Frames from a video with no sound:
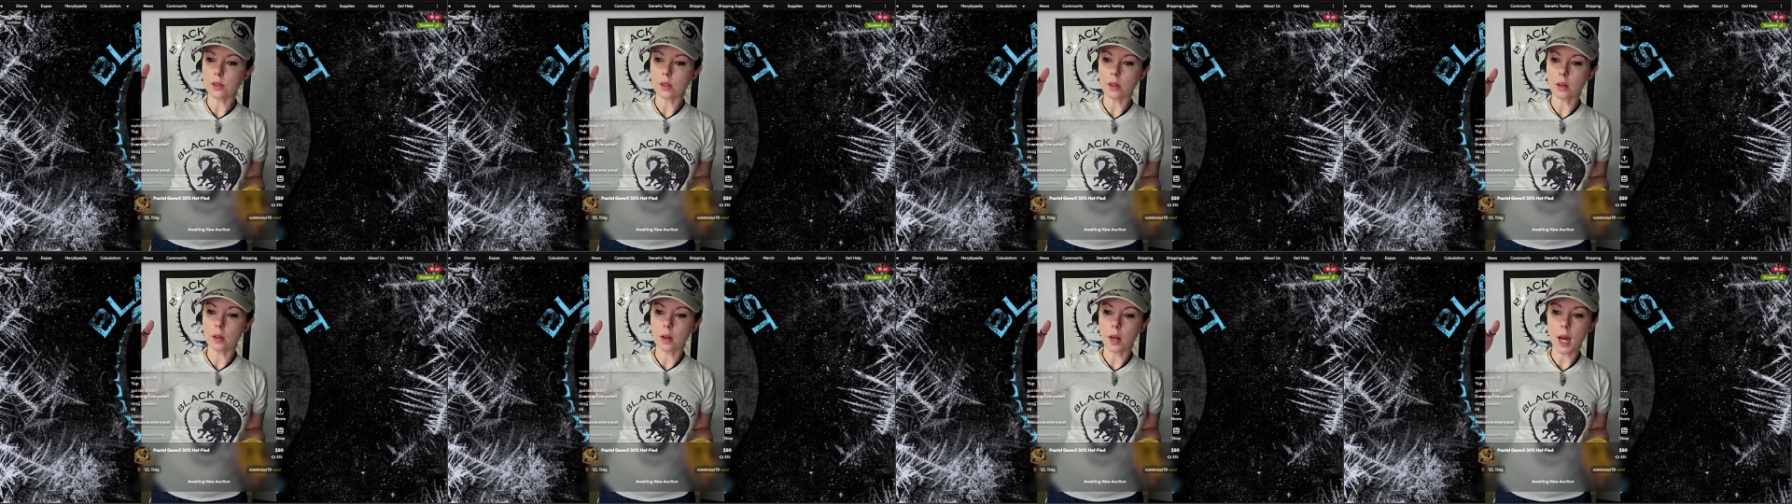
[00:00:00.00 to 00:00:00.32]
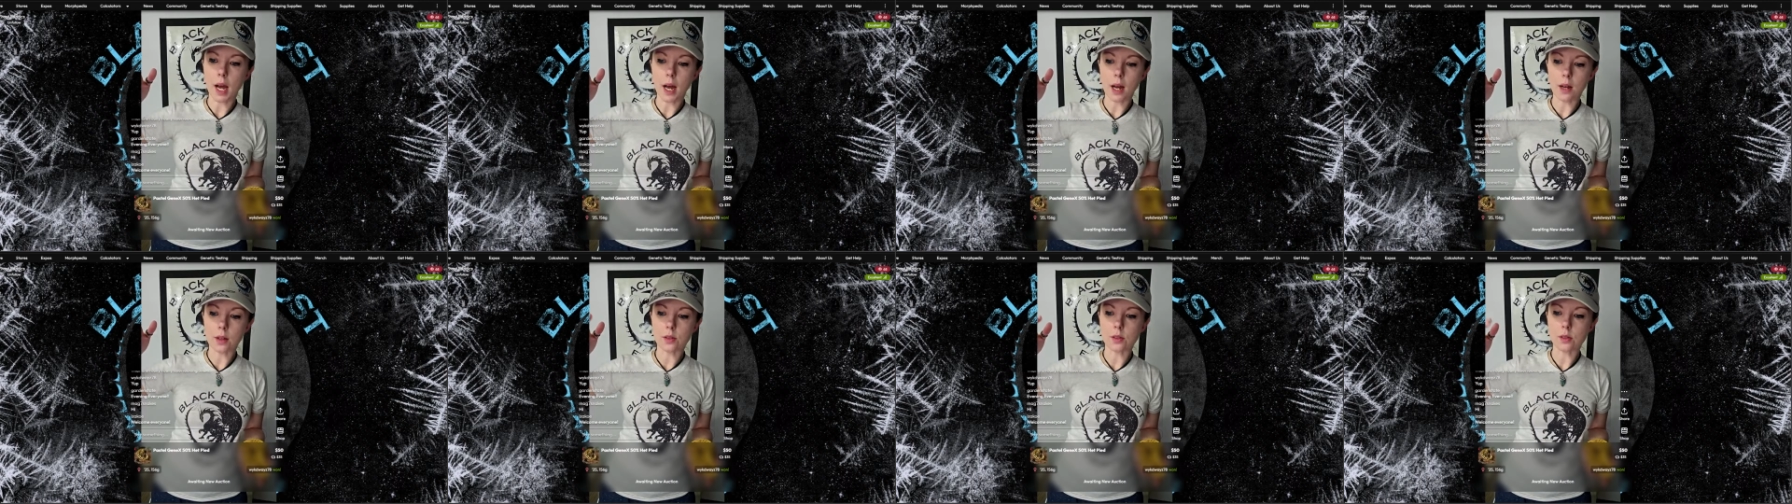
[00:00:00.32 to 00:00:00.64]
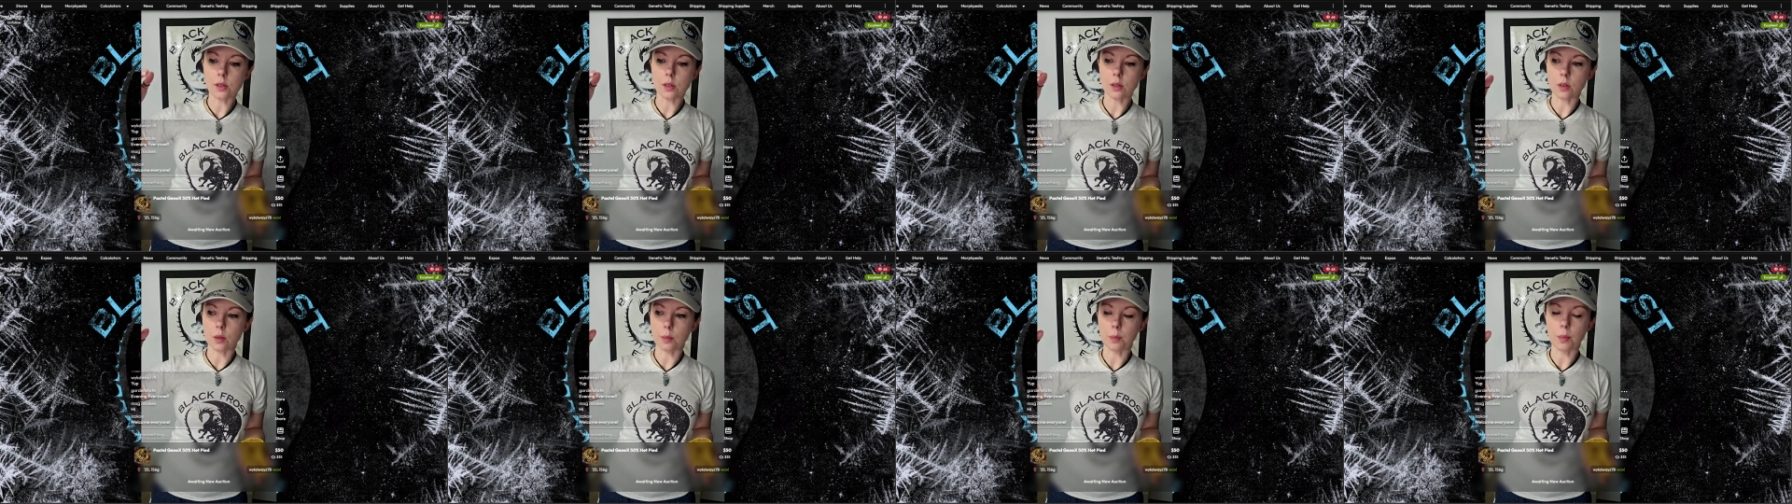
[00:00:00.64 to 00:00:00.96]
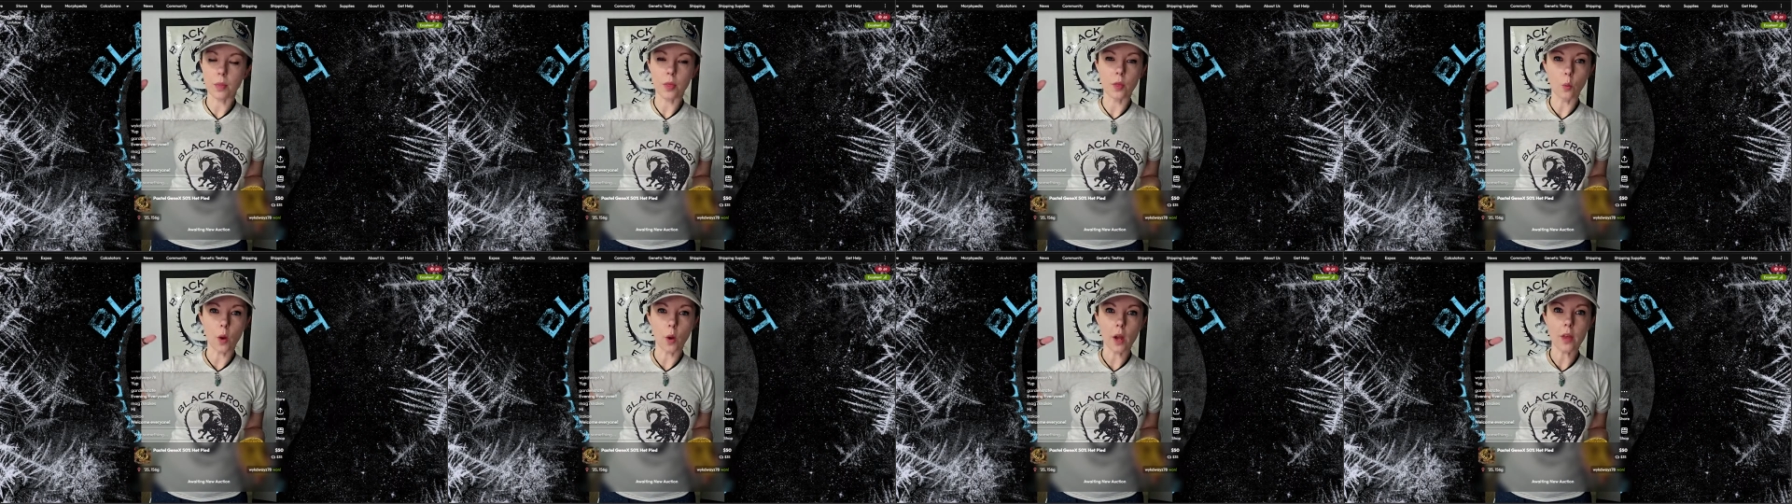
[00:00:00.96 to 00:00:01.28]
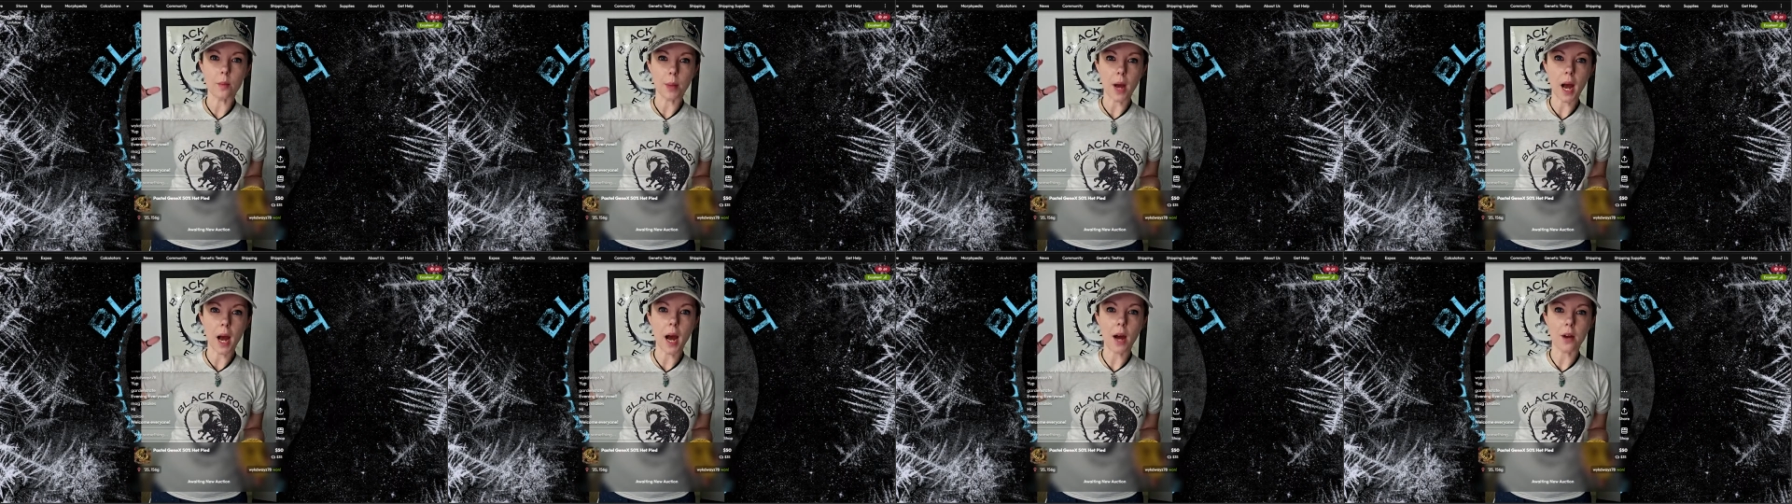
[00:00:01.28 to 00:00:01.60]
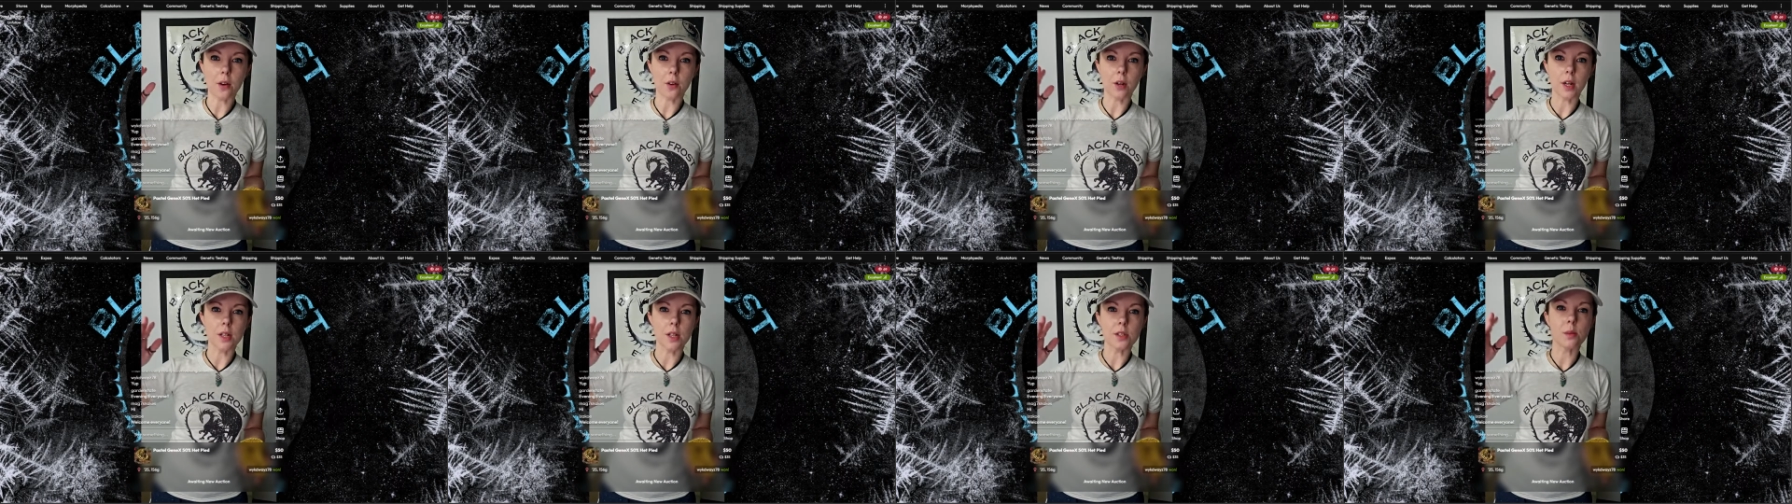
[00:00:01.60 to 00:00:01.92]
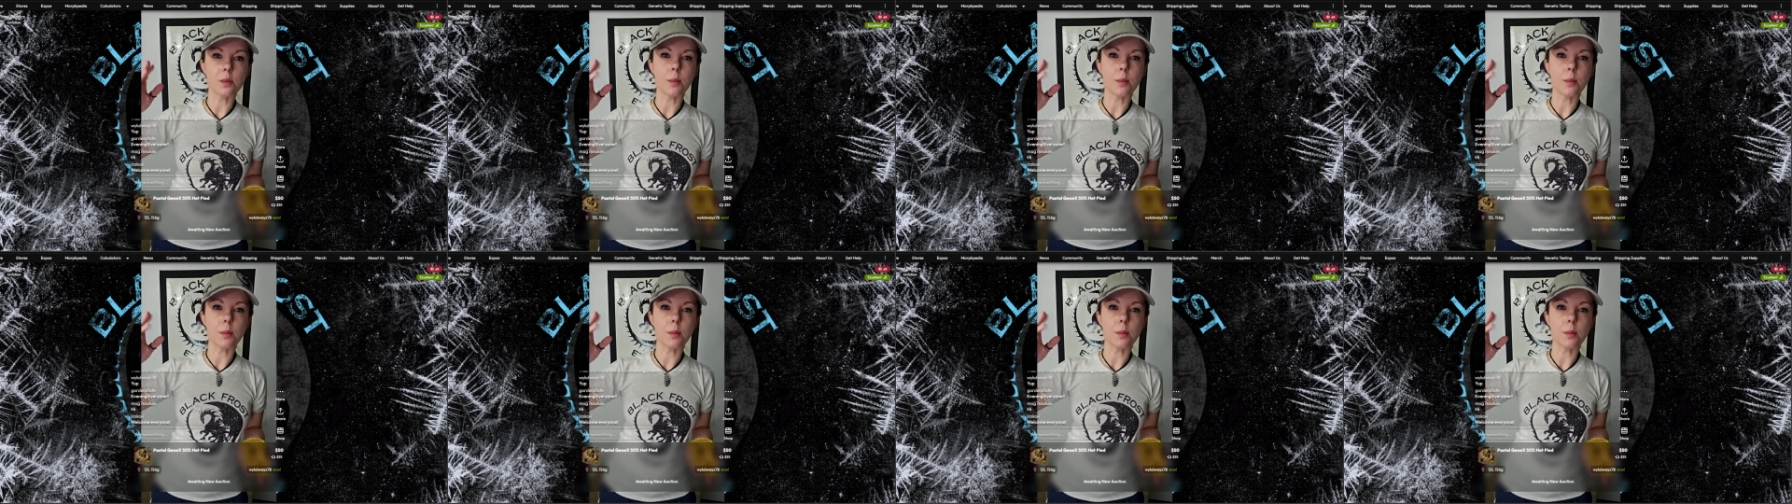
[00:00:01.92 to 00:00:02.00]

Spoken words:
it has the way the pattern is.